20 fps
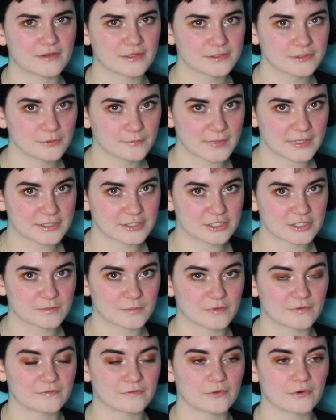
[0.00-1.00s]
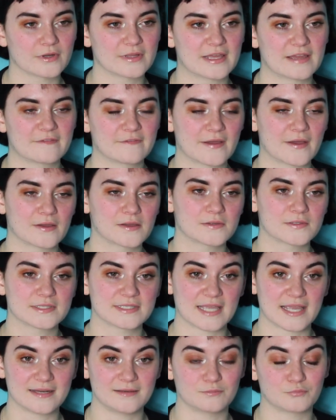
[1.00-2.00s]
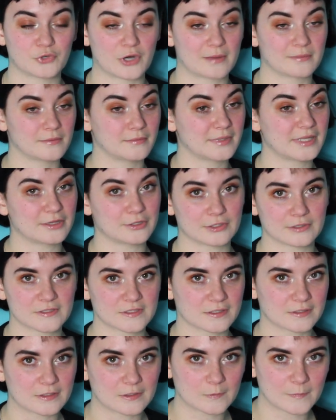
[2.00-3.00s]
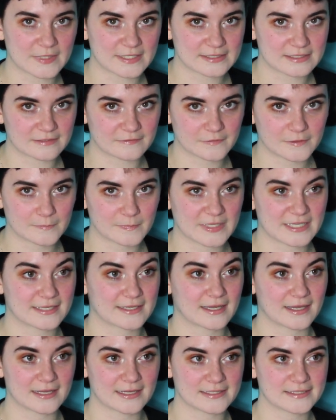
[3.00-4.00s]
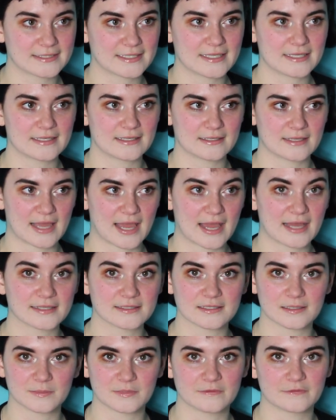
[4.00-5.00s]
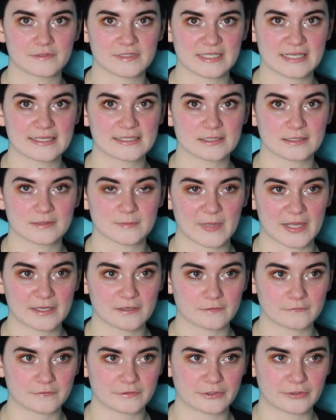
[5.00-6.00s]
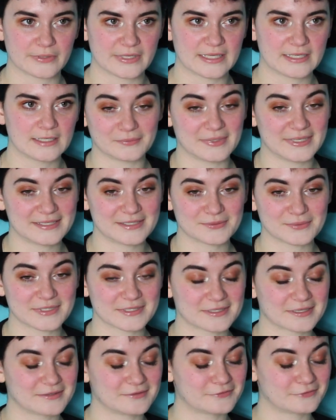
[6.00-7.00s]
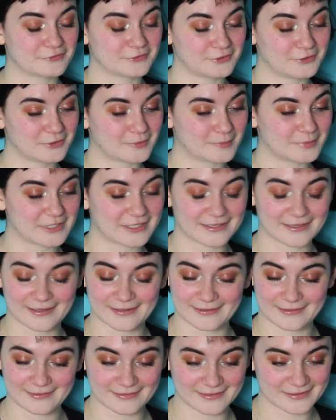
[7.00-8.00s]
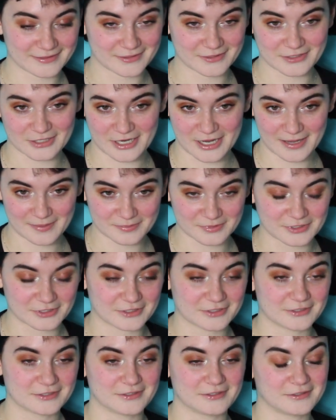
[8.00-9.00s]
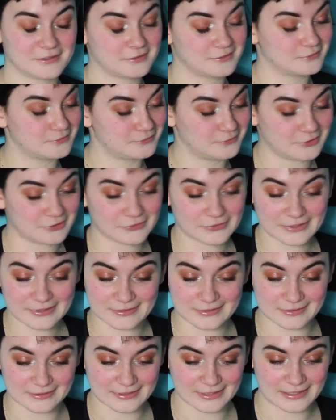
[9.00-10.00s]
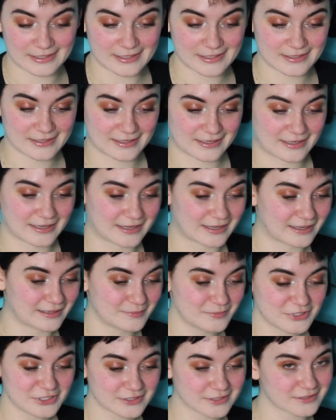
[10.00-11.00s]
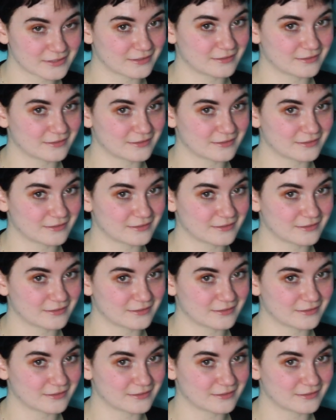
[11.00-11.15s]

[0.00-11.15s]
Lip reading: also mentioned before that Falco's Titan probably looks a little bit different because he had some of Zeke's spinal fluid, which was confirmed again in this chapter. So you could say I'm just a